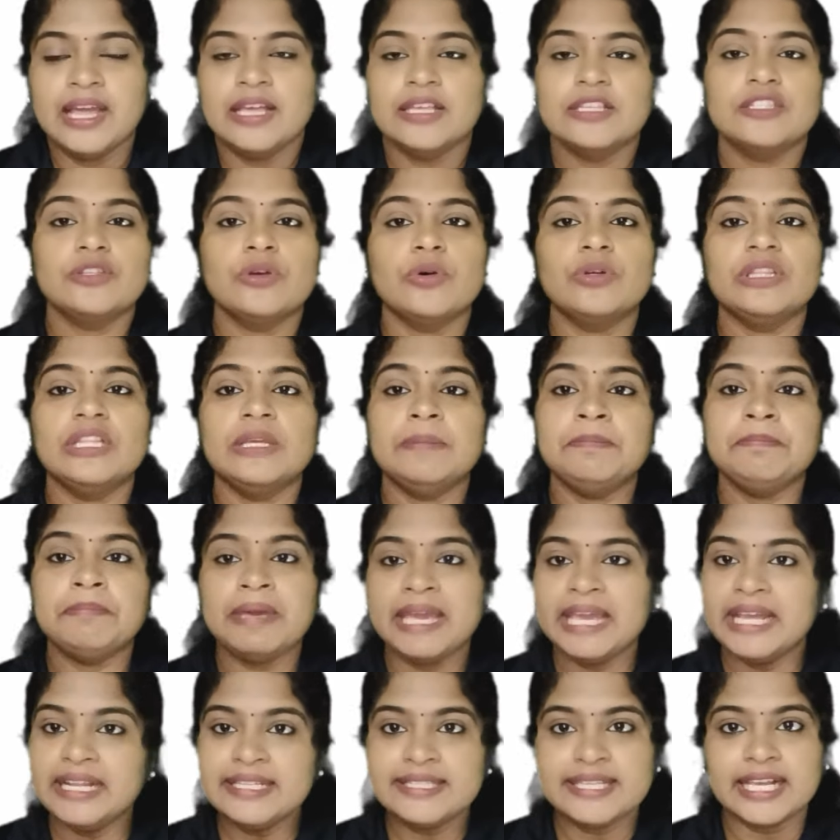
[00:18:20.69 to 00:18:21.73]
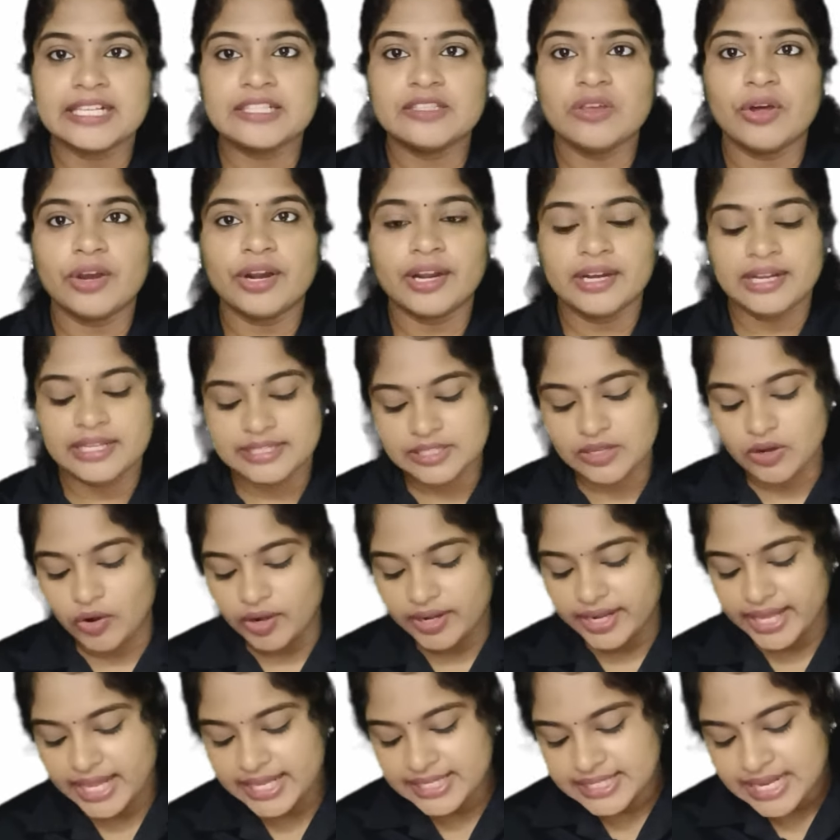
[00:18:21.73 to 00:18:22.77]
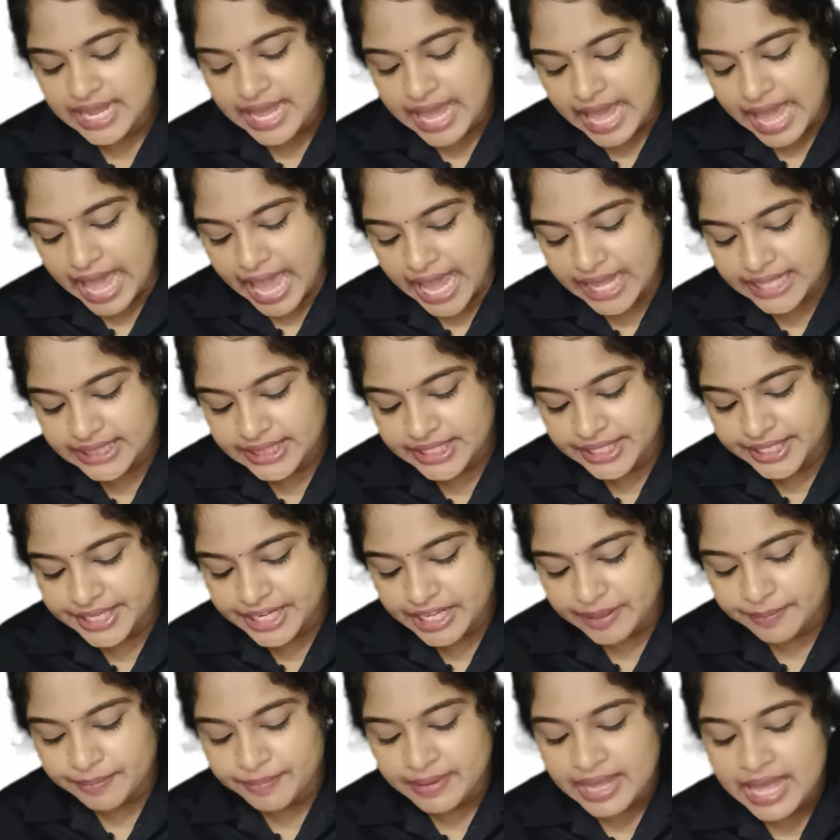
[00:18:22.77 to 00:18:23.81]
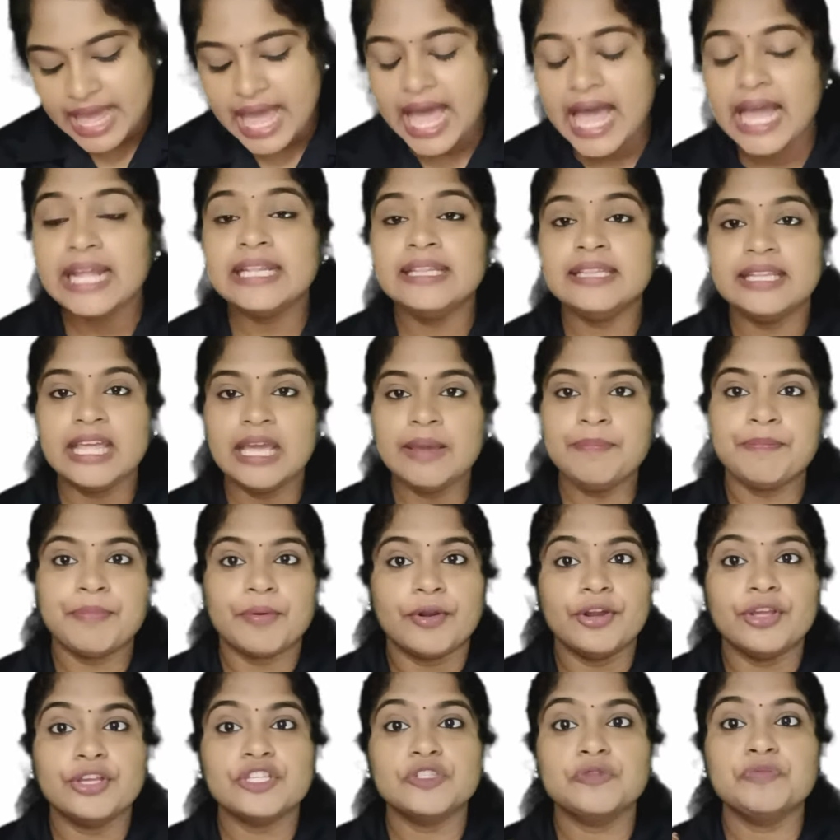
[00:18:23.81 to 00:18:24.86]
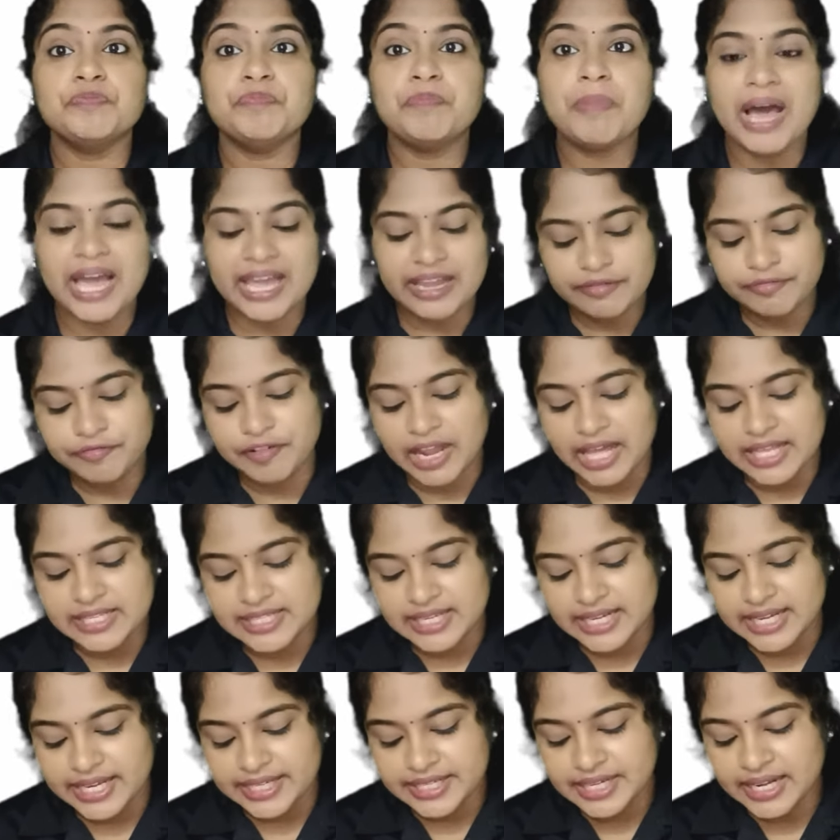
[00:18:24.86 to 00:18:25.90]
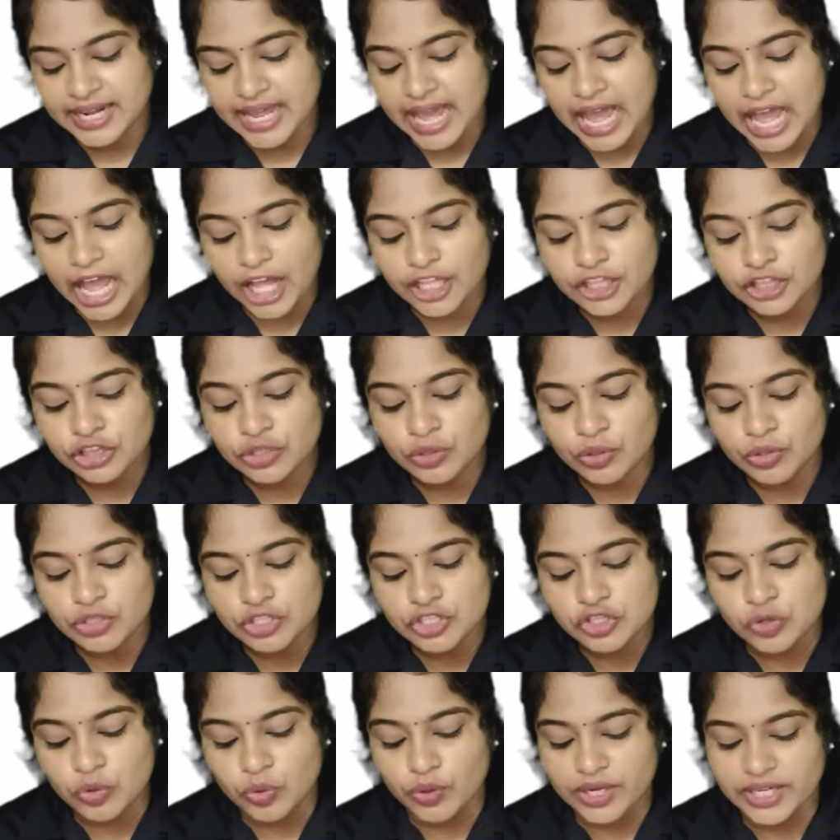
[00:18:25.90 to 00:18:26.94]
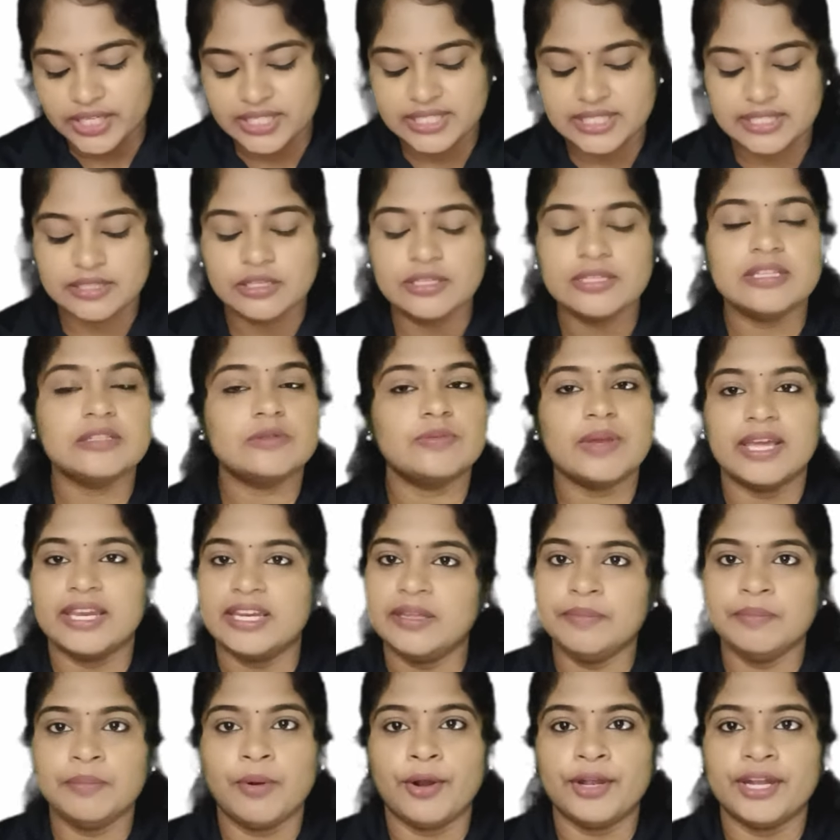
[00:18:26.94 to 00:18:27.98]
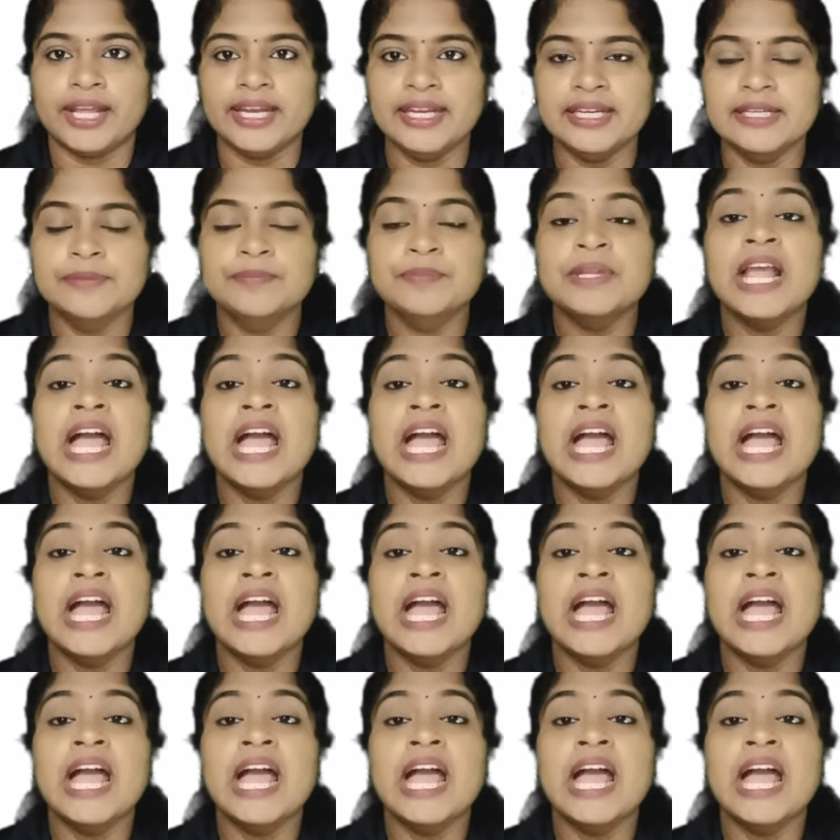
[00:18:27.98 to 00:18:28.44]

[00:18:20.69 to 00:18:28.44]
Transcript: So the male sex organ is called as antheridium and they produce biflagellated anthrozoids. This is very important.